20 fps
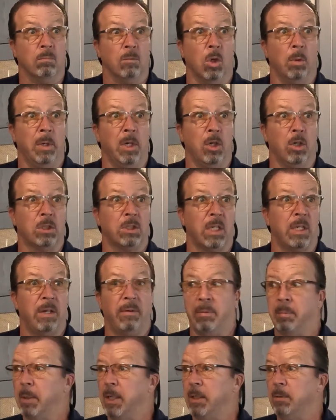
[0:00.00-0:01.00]
Nobody looks at
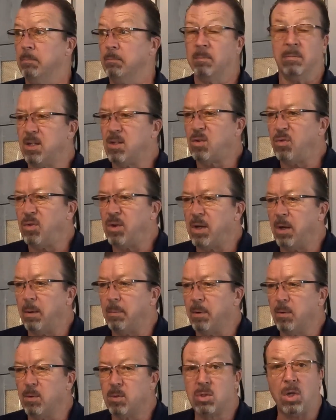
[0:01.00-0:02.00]
everybody. It's
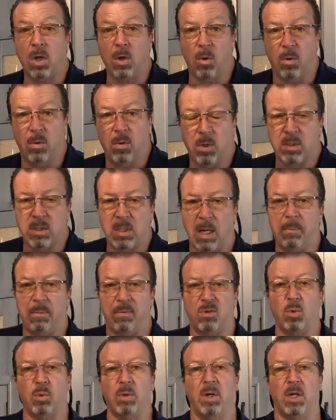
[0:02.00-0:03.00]
phenomenal. So, on top
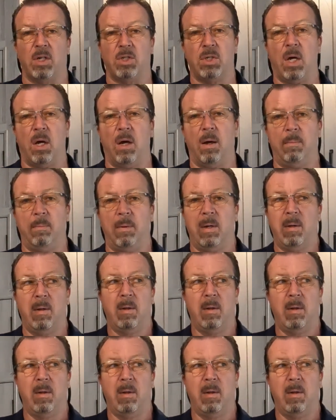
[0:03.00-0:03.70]
of doing our job,